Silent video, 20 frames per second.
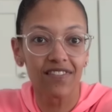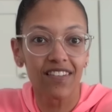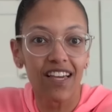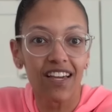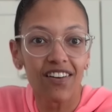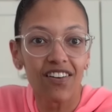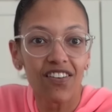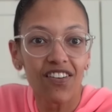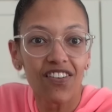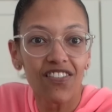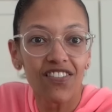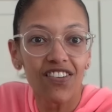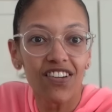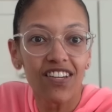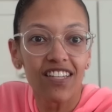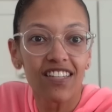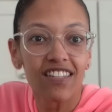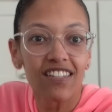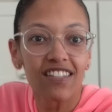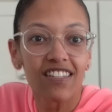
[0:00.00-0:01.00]
I don't know if you
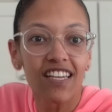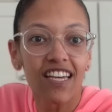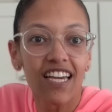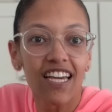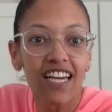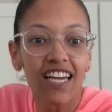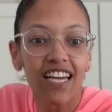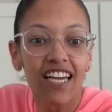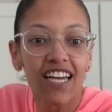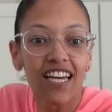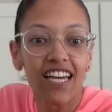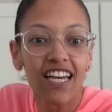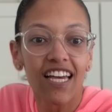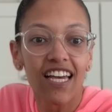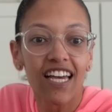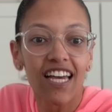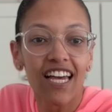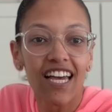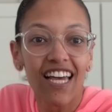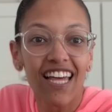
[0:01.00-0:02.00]
can see.
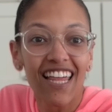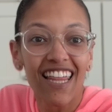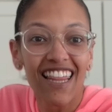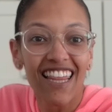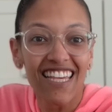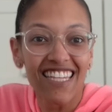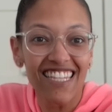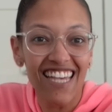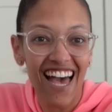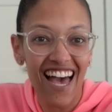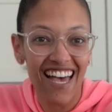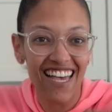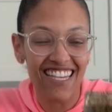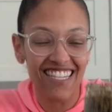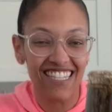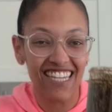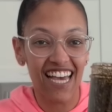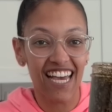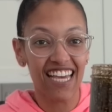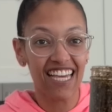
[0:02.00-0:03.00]
This
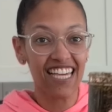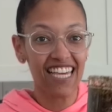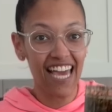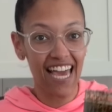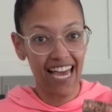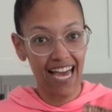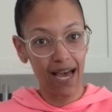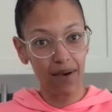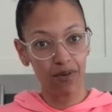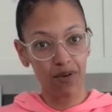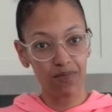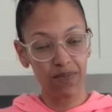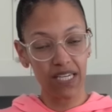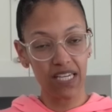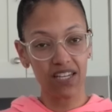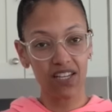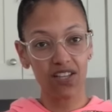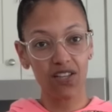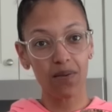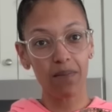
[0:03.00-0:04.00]
has
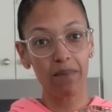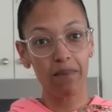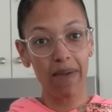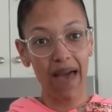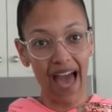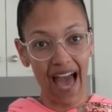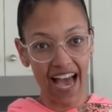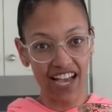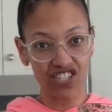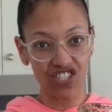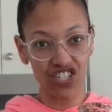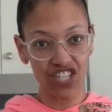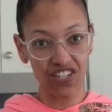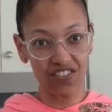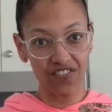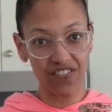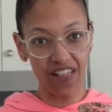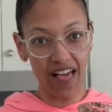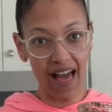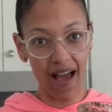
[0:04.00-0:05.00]
chamomile,
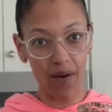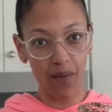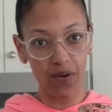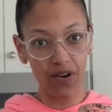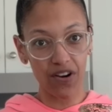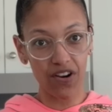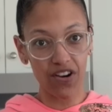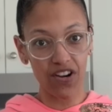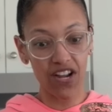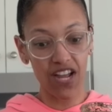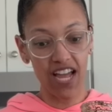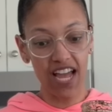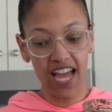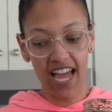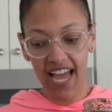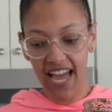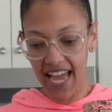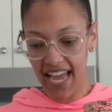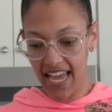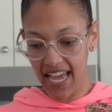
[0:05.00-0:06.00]
passionflower,
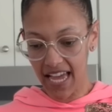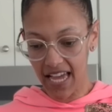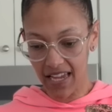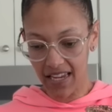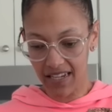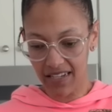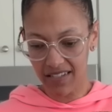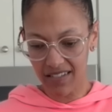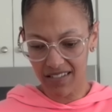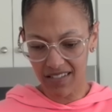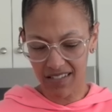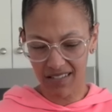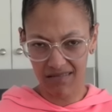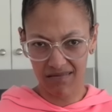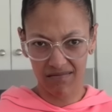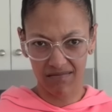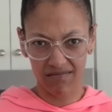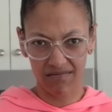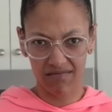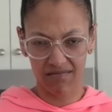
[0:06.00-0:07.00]
and
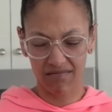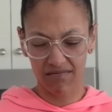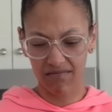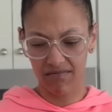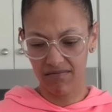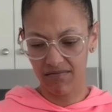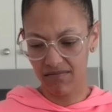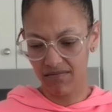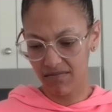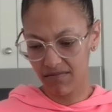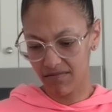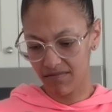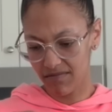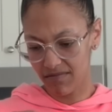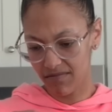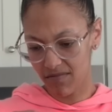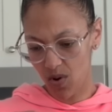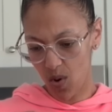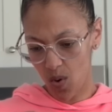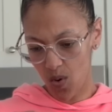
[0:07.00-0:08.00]

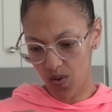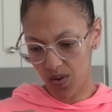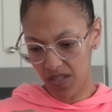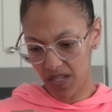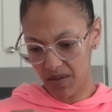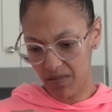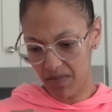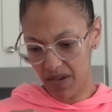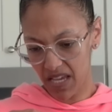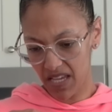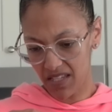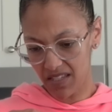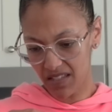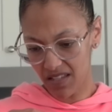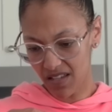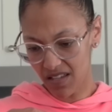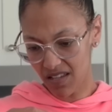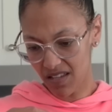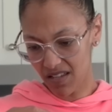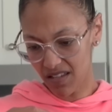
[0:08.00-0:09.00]
holy
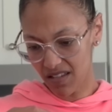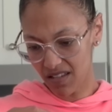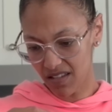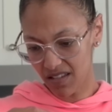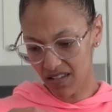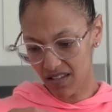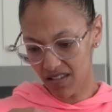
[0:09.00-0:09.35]
basil.